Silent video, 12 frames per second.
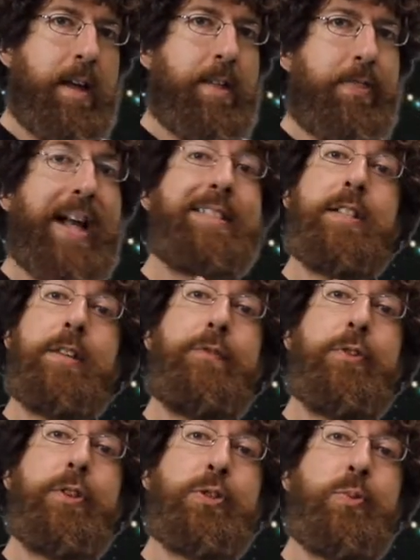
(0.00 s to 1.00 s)
that's it
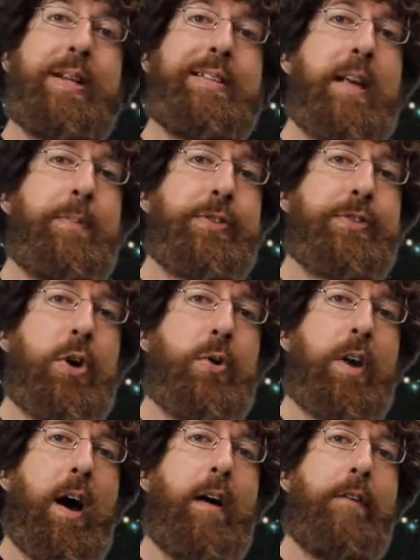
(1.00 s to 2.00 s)
for this week's
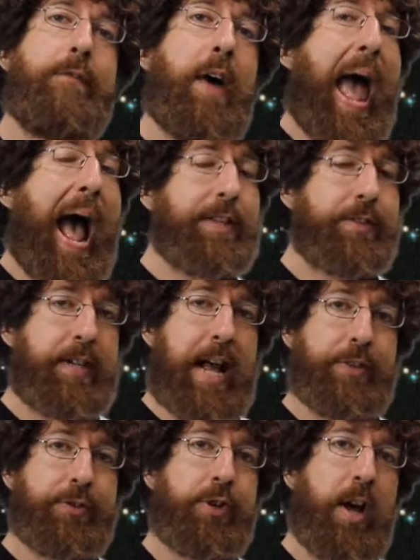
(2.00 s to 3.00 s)
episode of Ask an
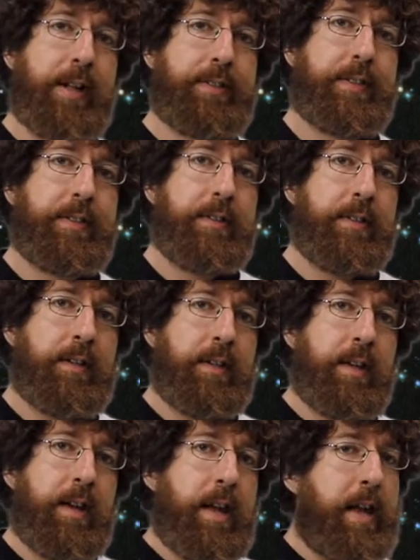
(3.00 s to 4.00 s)
Astronaut.
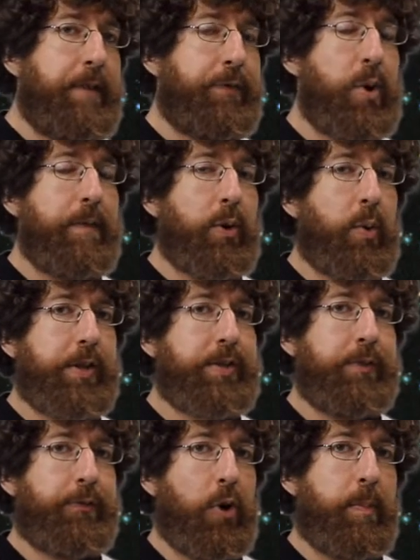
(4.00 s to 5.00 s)
If you have a
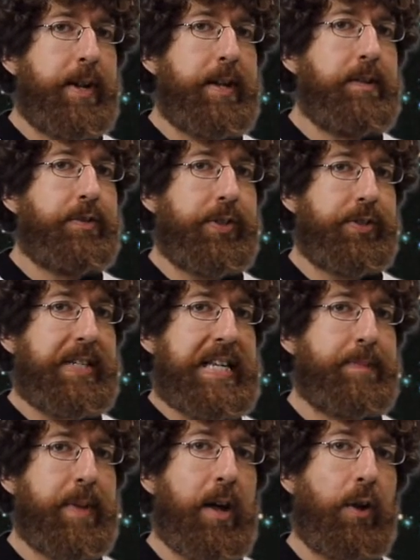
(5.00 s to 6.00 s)
question for me, just
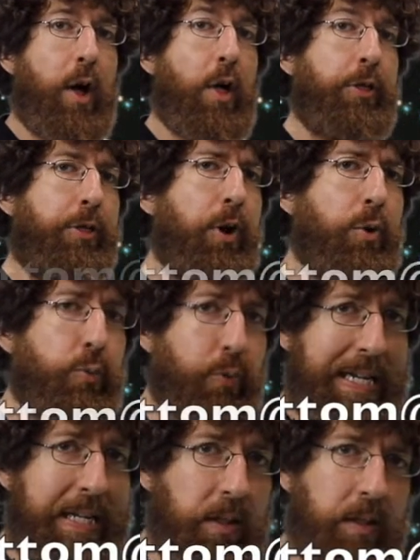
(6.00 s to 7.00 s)
email
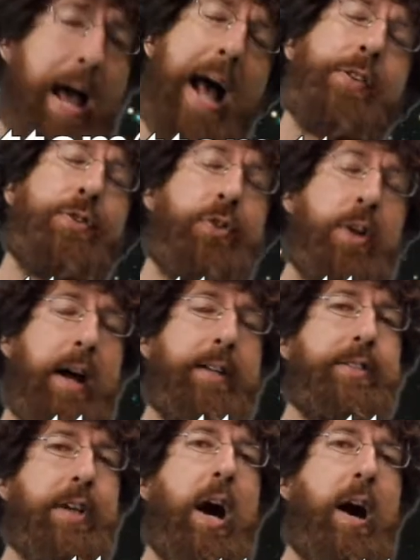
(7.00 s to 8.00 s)

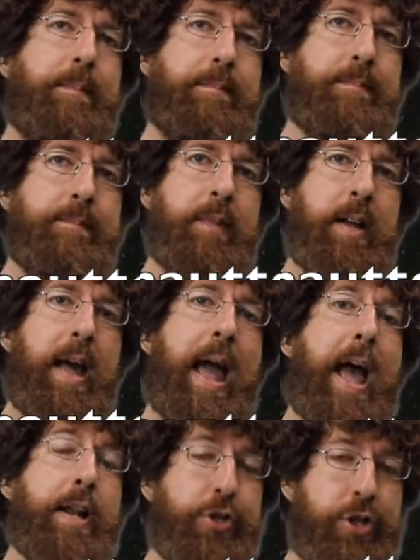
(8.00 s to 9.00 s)

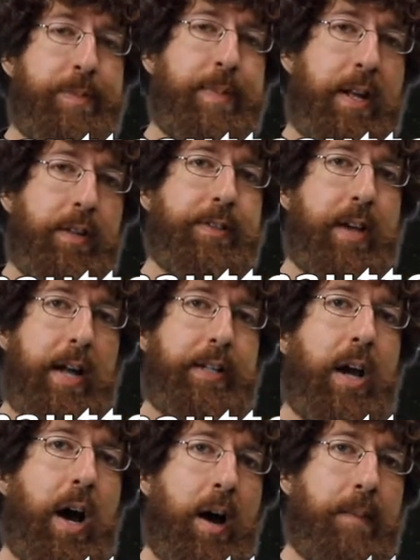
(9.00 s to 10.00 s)

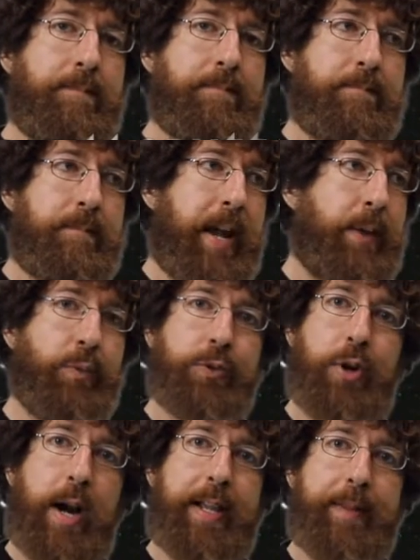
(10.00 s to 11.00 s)
therealastronauttom@gmail.com, and we'll
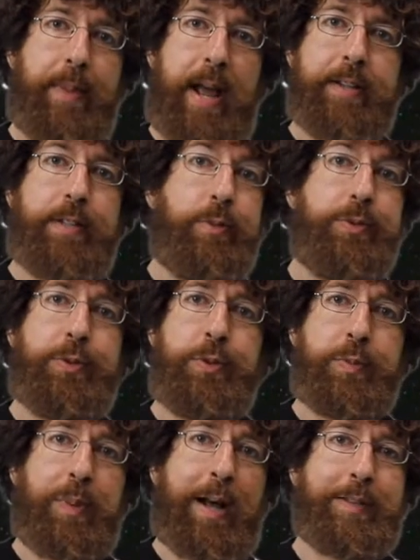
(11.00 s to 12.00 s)
try to get back to you as soon
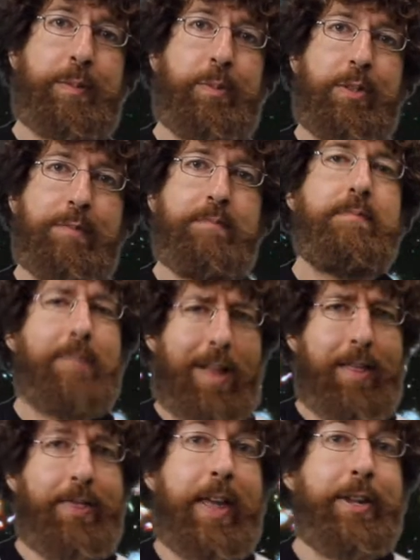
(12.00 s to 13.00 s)
as possible.
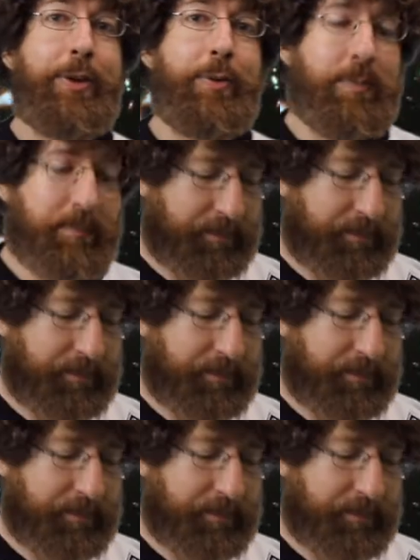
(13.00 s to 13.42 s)
Thank you.